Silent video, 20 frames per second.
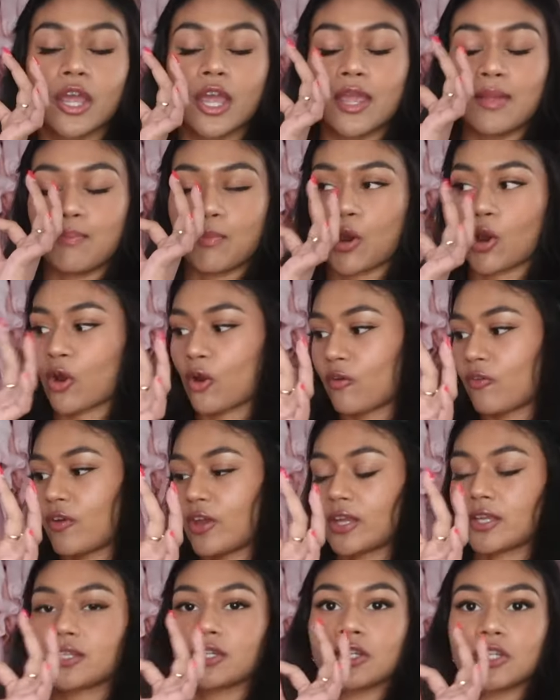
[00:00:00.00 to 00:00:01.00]
a
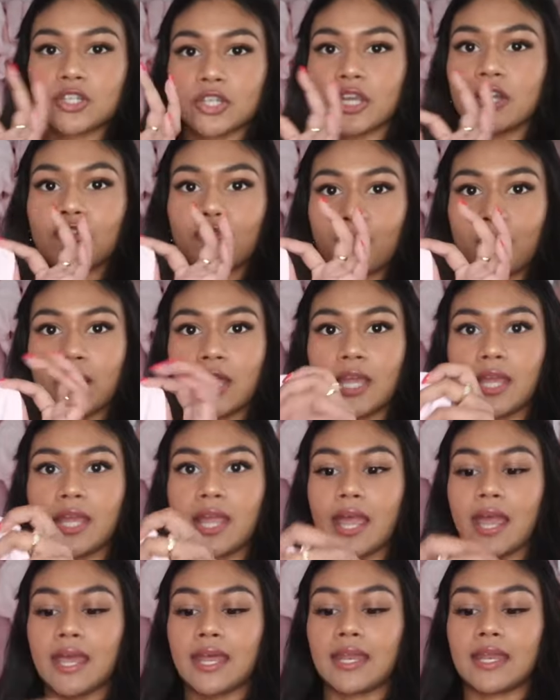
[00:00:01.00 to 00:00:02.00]
perfect shade of
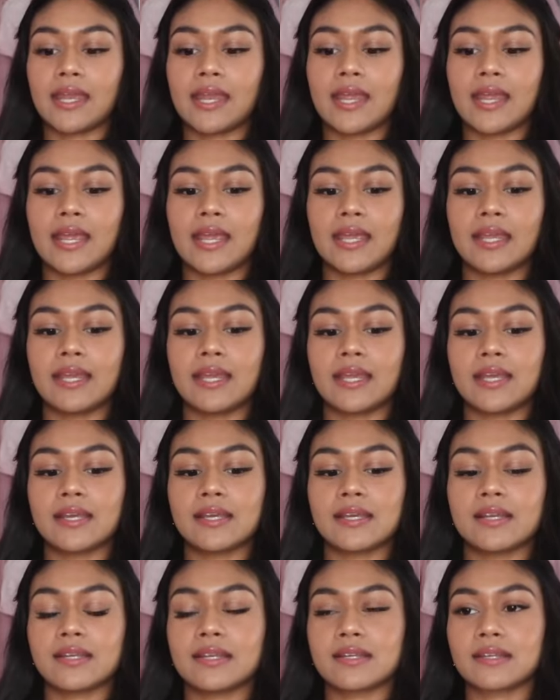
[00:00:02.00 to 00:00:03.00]
pink, and it
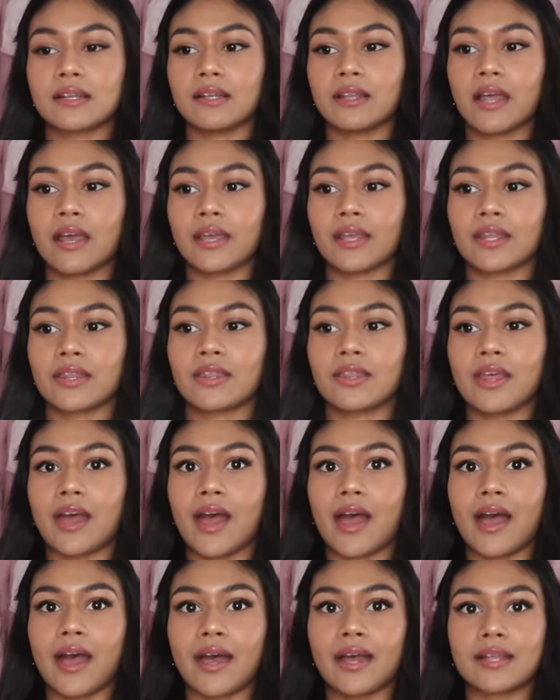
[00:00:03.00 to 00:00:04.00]
is like
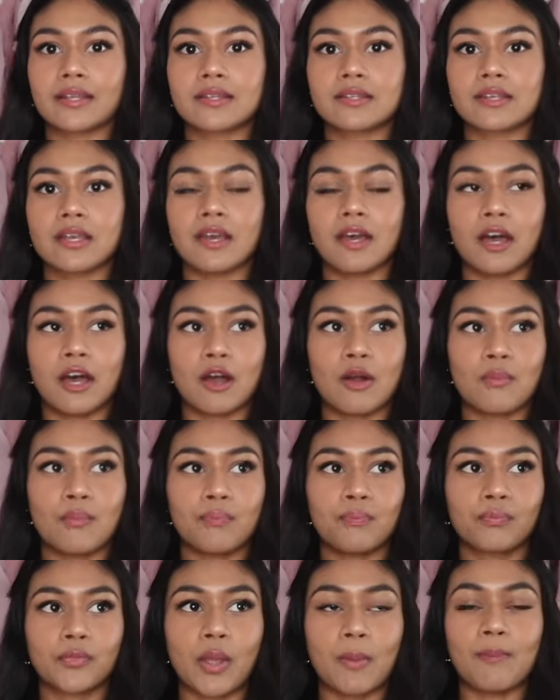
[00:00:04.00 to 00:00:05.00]
that
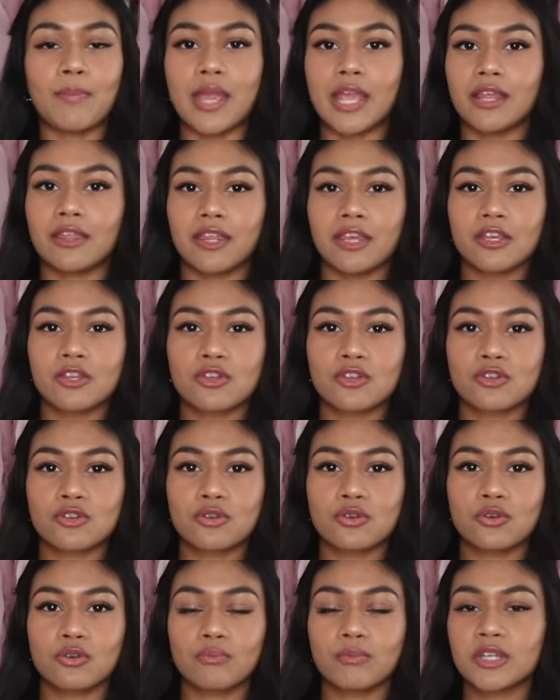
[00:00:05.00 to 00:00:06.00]
bathing
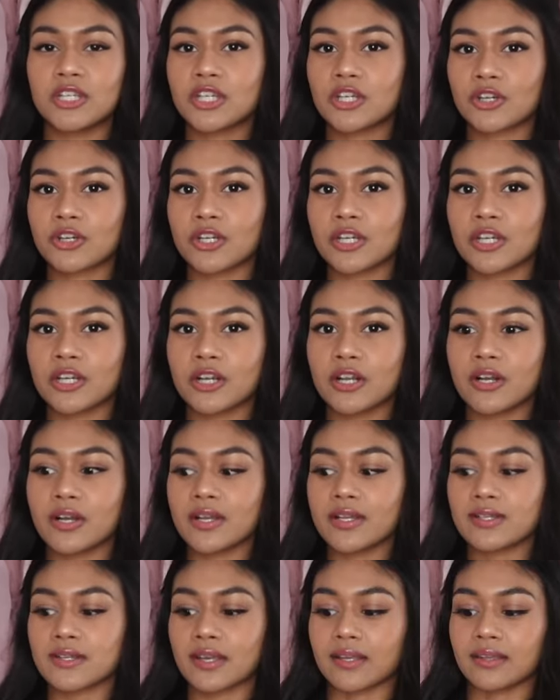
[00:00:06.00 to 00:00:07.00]
suit material.
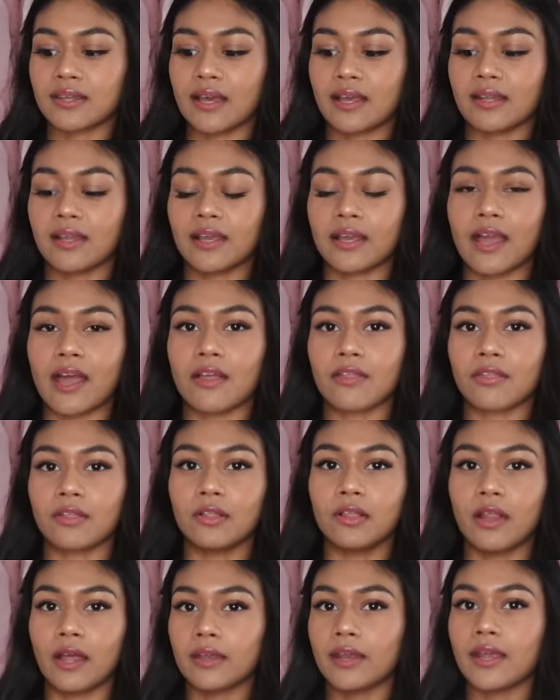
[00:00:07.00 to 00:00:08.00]
It's like that like
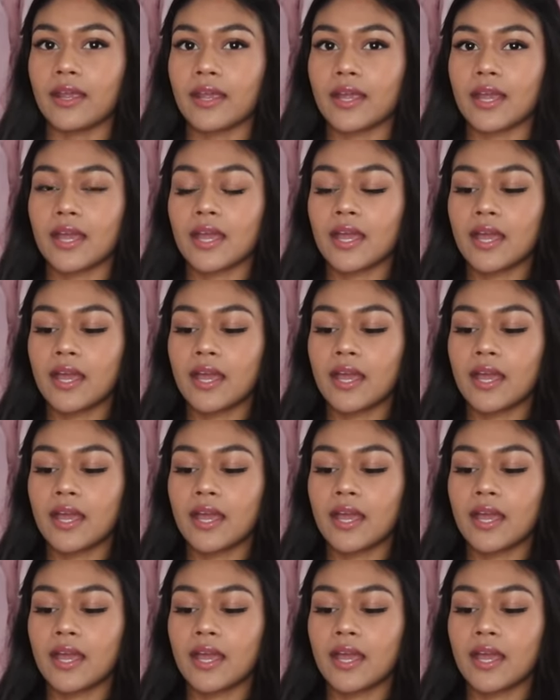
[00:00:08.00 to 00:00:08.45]
athletic